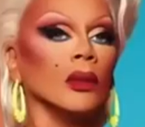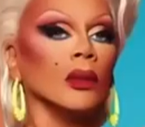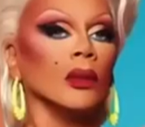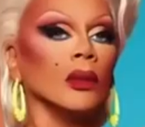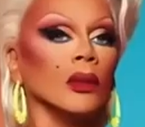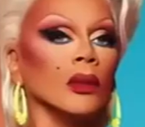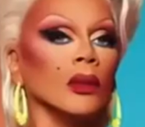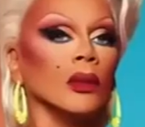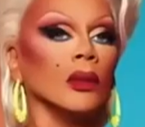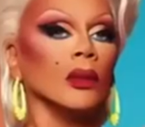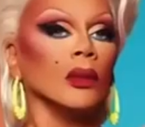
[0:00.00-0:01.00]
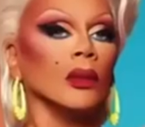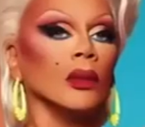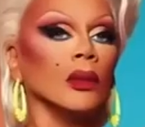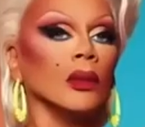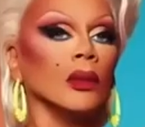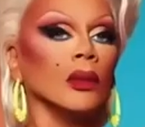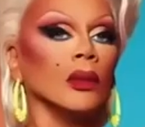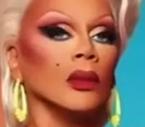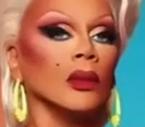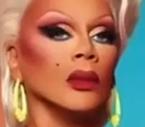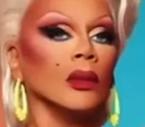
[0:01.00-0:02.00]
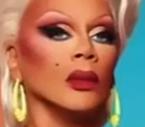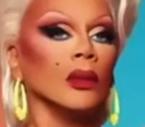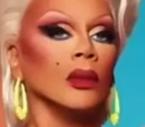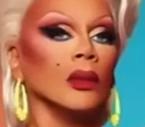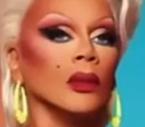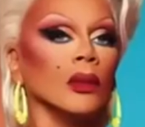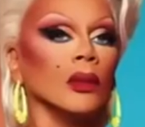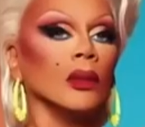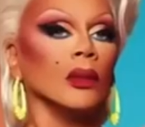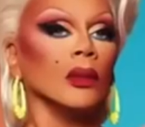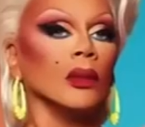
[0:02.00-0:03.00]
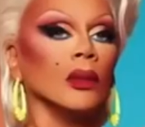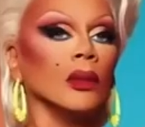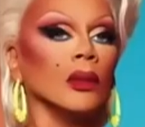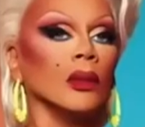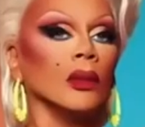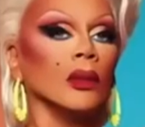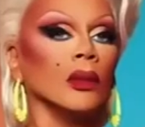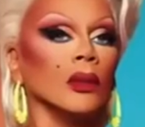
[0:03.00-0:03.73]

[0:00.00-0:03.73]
(not speaking)